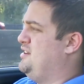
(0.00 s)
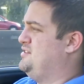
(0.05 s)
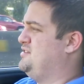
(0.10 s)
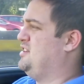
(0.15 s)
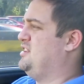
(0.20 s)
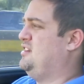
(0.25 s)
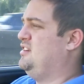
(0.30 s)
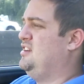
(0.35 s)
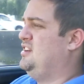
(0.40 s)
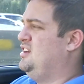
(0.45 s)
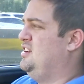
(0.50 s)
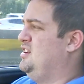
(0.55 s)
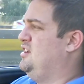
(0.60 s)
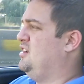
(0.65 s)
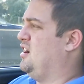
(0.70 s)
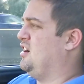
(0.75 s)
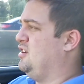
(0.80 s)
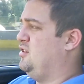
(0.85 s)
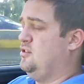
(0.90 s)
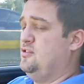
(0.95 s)
One is that
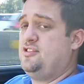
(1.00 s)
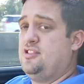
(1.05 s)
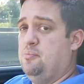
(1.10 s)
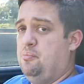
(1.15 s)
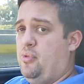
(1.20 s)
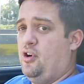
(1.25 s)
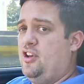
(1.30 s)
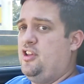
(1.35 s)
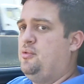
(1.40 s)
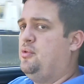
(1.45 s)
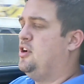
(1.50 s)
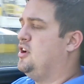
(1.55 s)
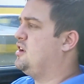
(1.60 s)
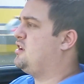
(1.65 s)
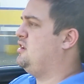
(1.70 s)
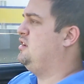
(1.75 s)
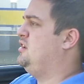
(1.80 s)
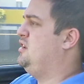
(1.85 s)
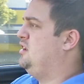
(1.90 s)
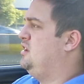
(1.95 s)
I'm going to do some body
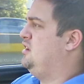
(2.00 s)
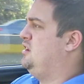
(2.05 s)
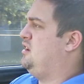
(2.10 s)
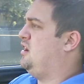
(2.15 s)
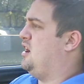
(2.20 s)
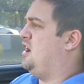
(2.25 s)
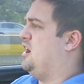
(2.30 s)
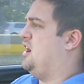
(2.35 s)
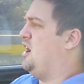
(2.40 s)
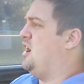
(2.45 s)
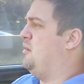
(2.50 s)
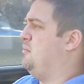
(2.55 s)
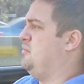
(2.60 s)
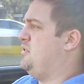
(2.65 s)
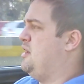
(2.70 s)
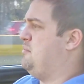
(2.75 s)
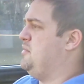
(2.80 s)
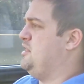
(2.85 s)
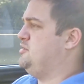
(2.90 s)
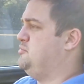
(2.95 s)
work.
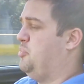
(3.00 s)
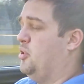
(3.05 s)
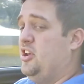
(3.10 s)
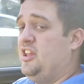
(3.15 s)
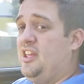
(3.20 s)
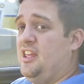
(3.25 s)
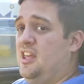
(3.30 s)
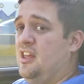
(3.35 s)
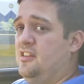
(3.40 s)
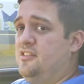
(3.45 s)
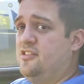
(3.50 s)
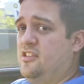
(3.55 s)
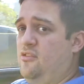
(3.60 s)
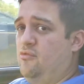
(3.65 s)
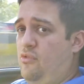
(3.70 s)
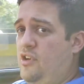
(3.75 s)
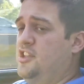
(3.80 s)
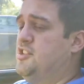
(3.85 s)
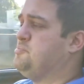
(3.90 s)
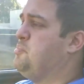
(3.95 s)
That means body
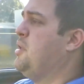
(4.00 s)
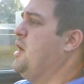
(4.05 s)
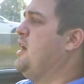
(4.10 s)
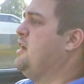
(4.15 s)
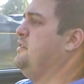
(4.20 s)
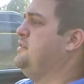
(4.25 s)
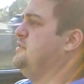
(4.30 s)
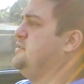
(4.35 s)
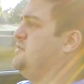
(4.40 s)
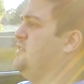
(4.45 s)
kits and respray